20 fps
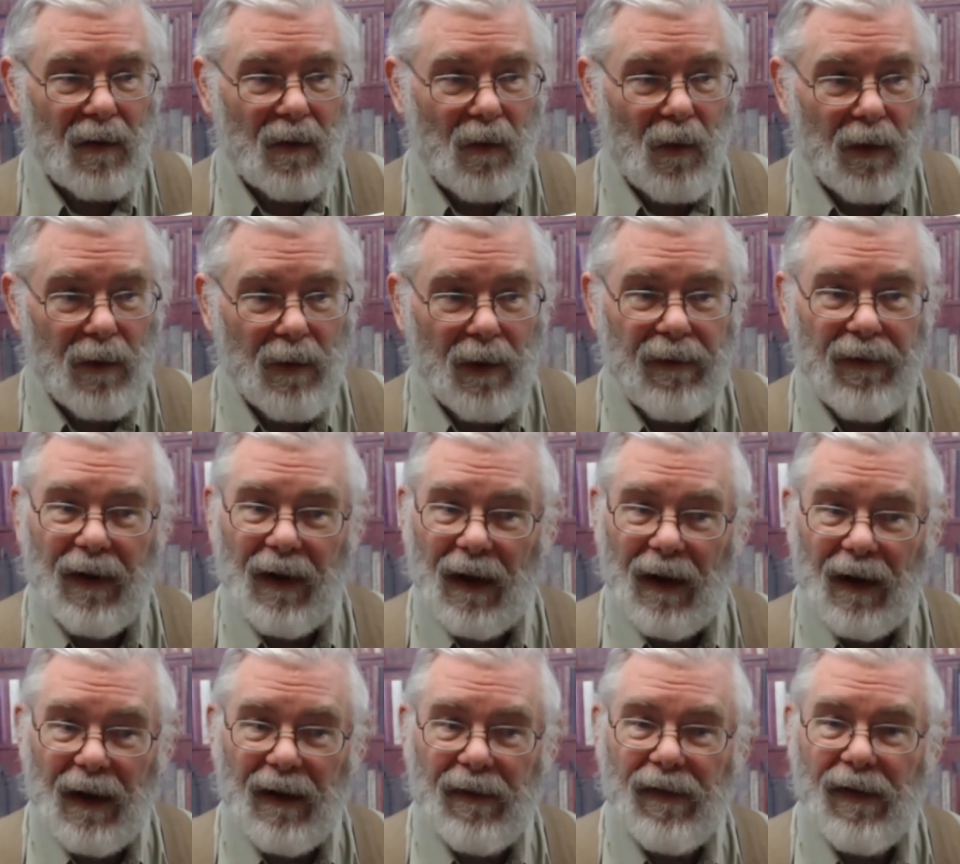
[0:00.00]
would
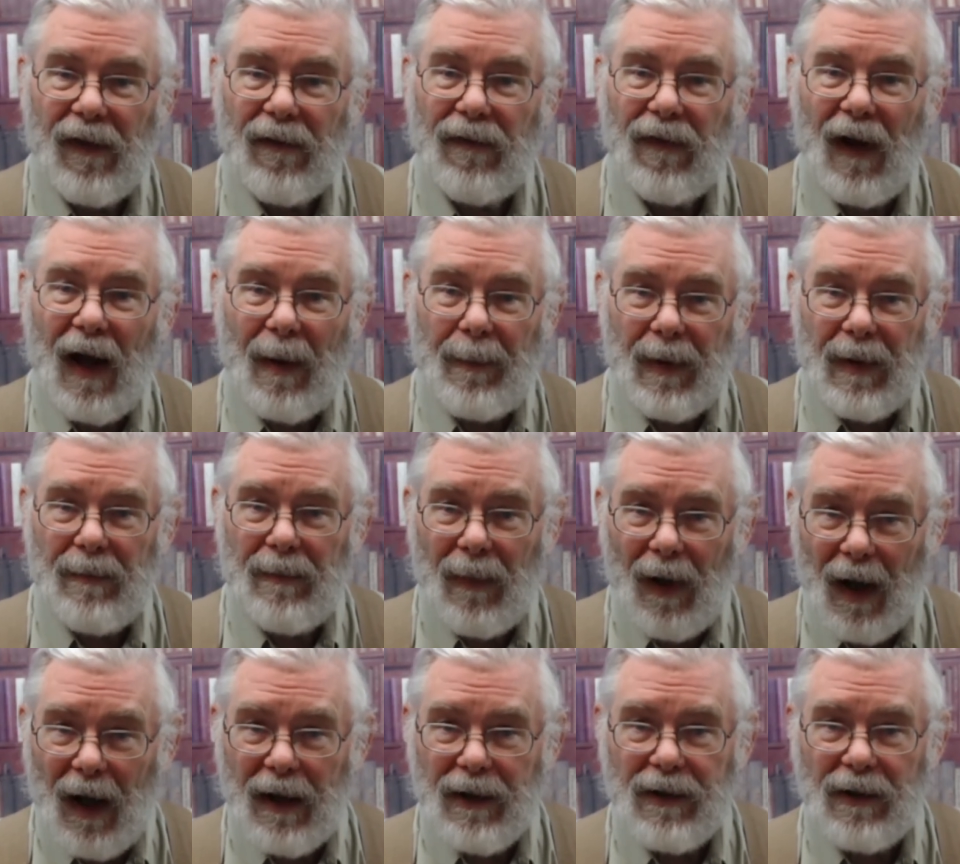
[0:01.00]
reveal if the floppy
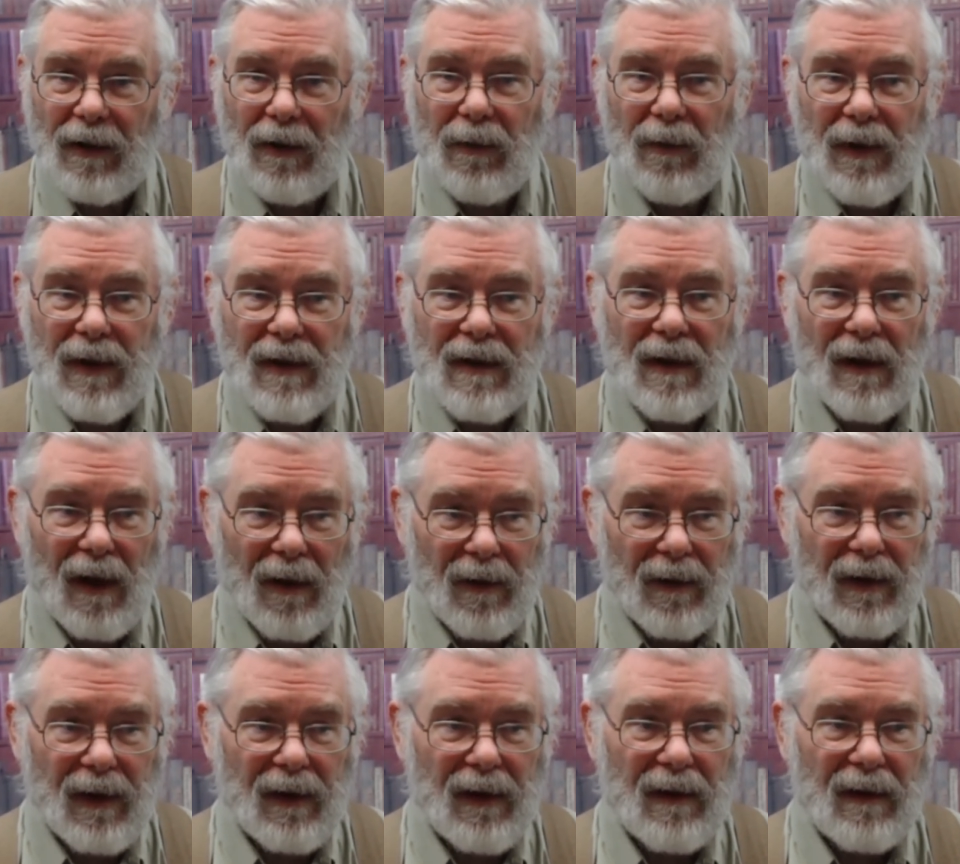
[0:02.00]
module was
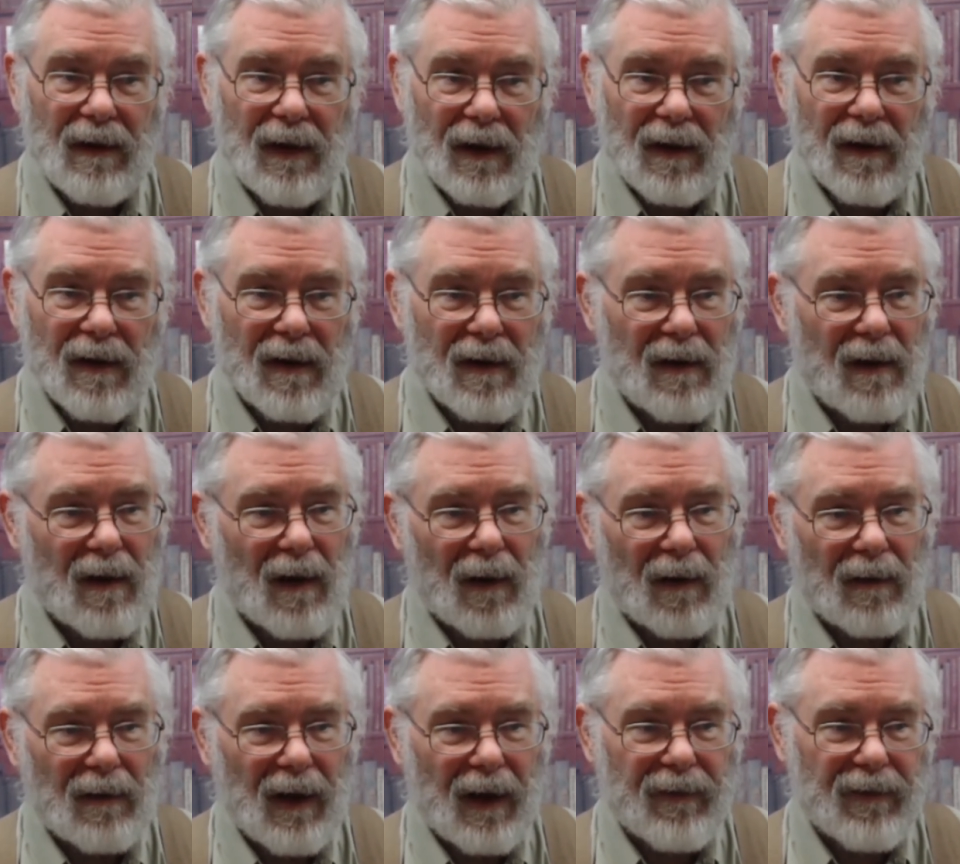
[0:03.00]
loaded into the kernel.
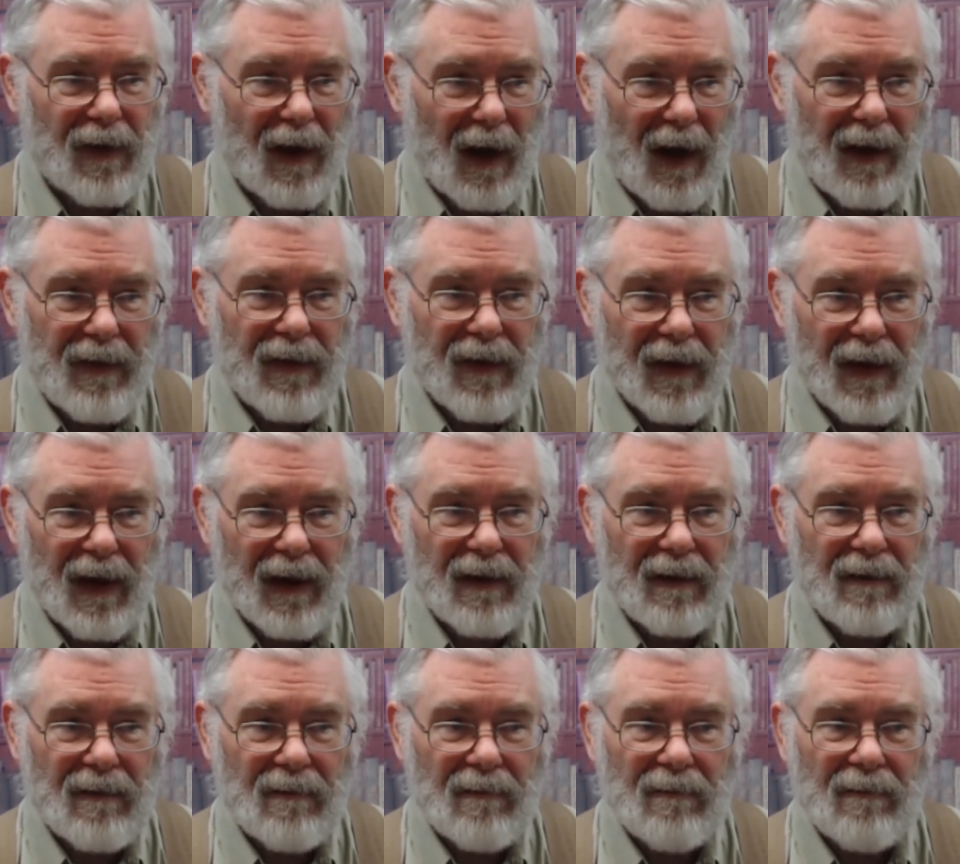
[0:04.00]
If not,
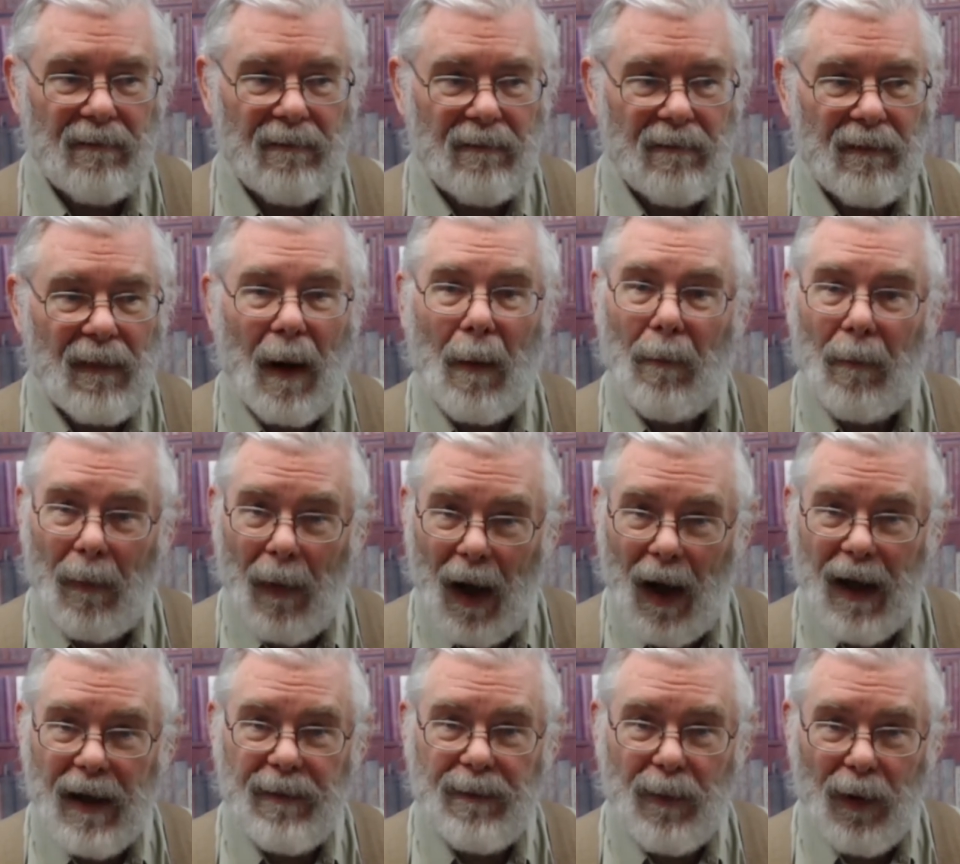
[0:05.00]
then
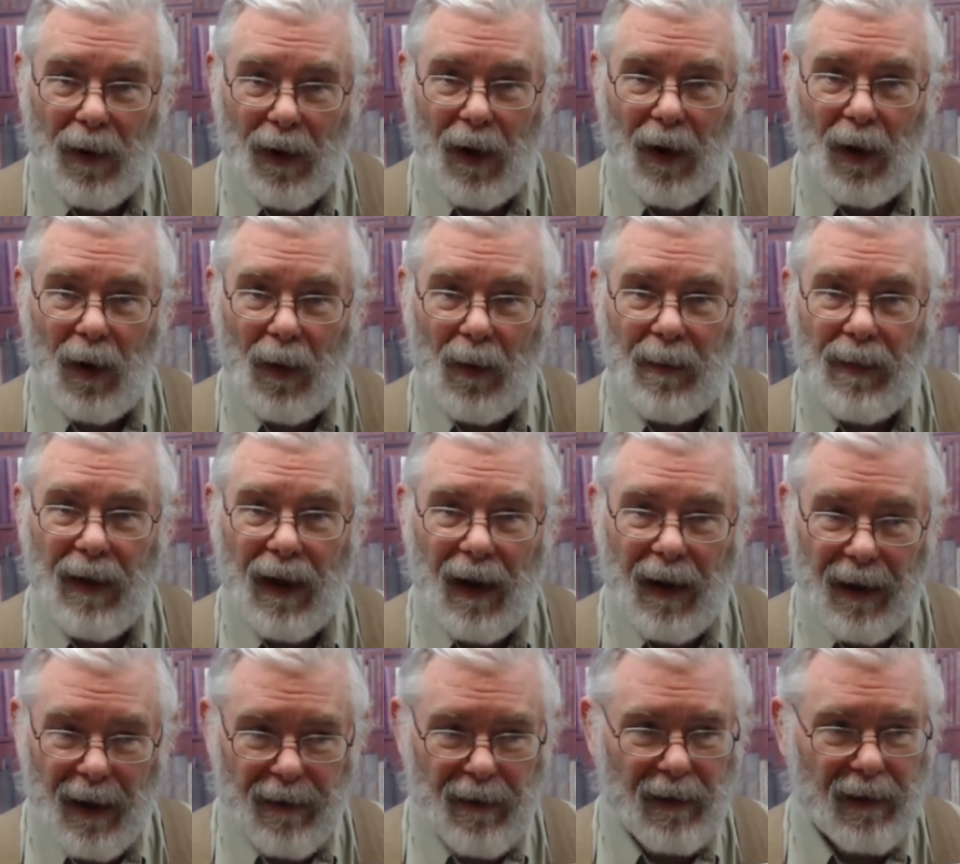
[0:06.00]
modprobe,
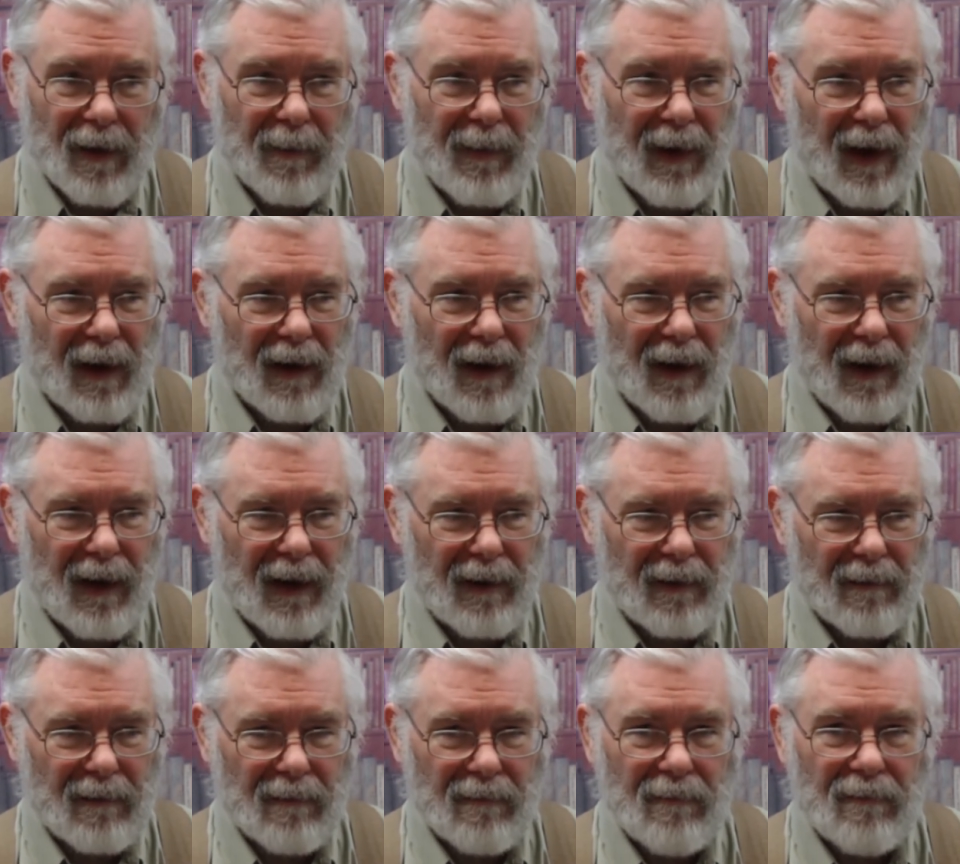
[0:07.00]
another command line